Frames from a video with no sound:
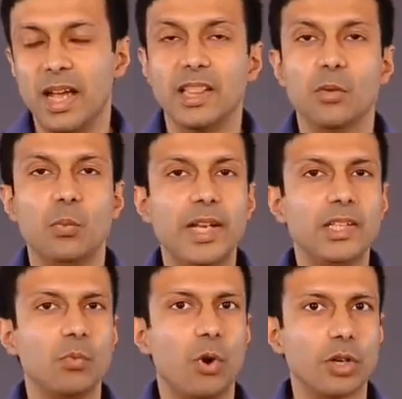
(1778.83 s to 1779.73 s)
And the weight
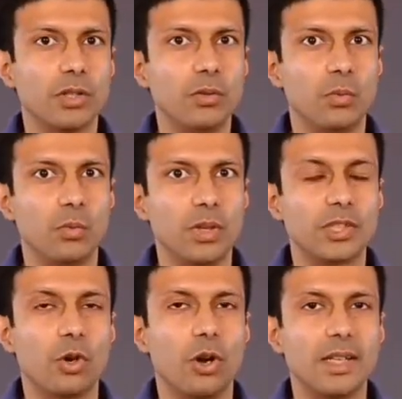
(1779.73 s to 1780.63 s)
in water
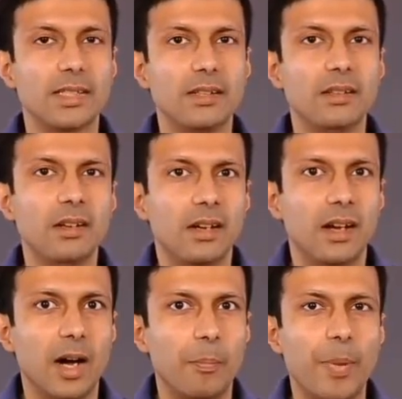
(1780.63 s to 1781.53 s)
is called as the
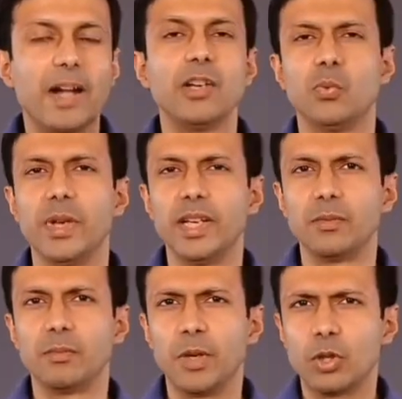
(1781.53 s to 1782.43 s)
apparent
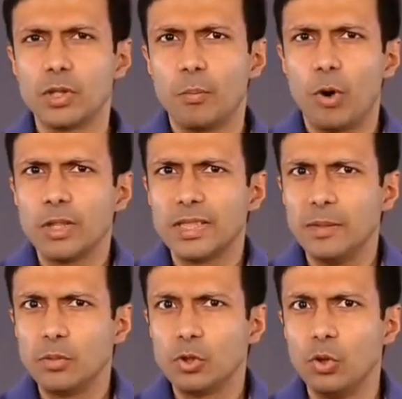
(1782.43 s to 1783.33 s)
weight because the ball
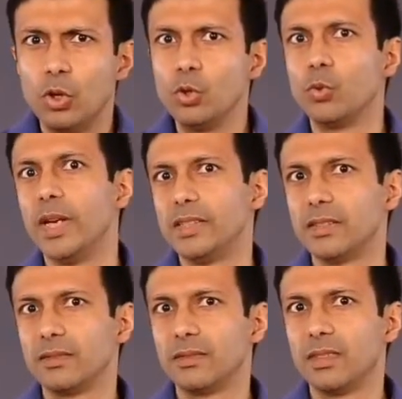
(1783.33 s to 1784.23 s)
seems to lose weight.